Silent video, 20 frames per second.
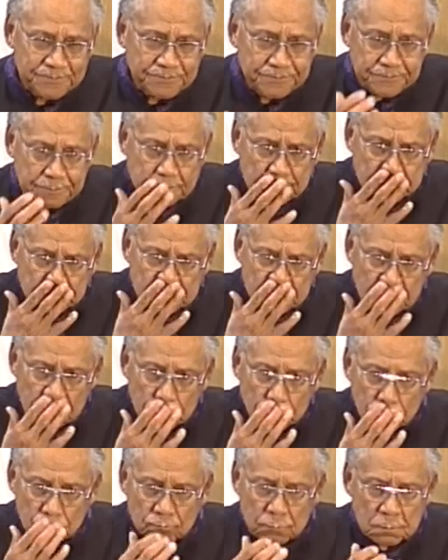
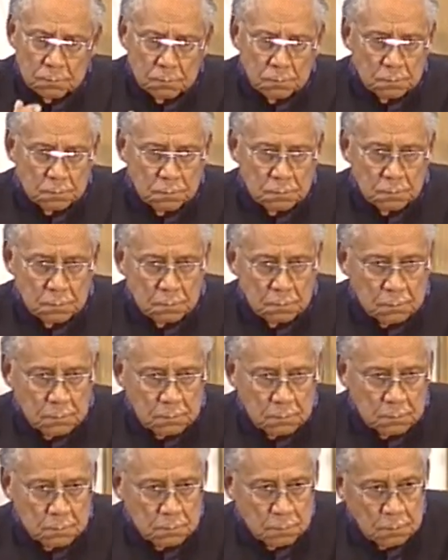
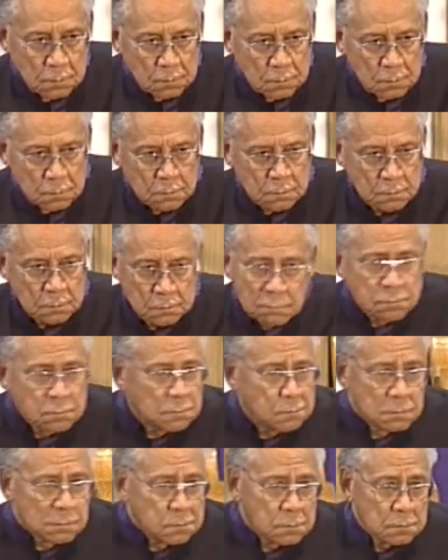
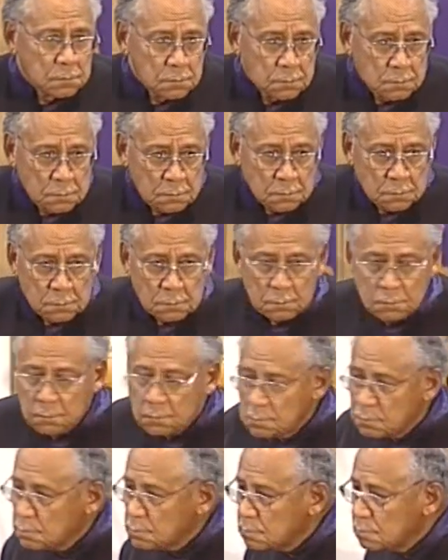
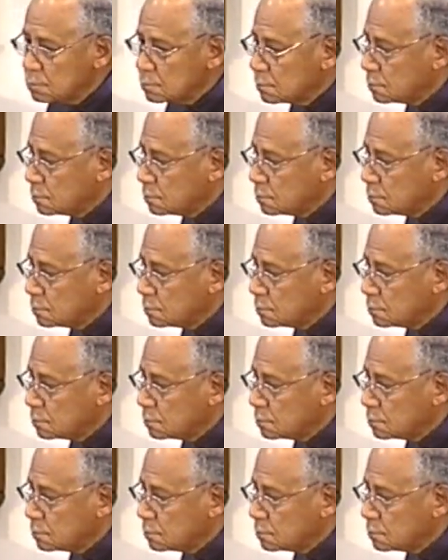No one is speaking in this clip.